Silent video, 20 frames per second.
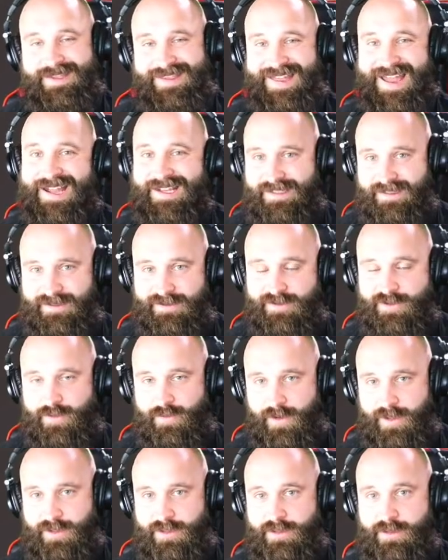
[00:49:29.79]
to that
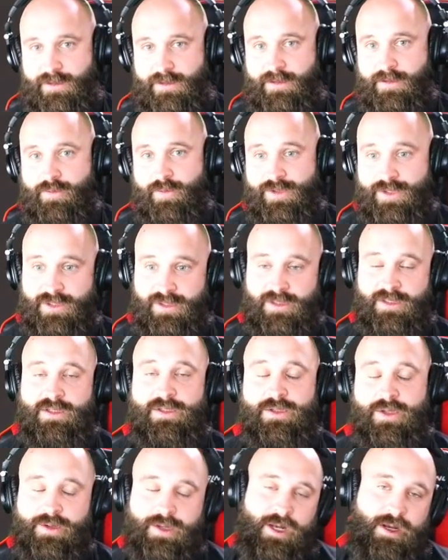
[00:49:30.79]
situation, which is the
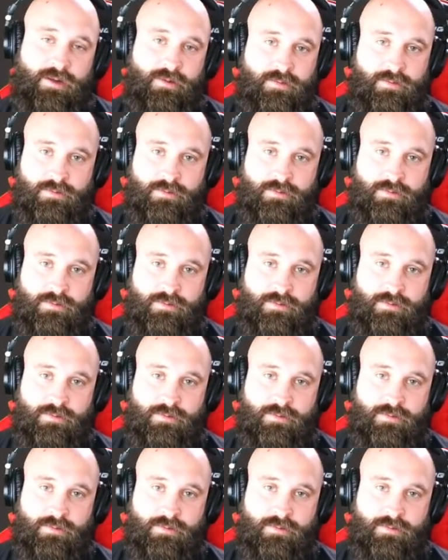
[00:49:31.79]
slowdown. down.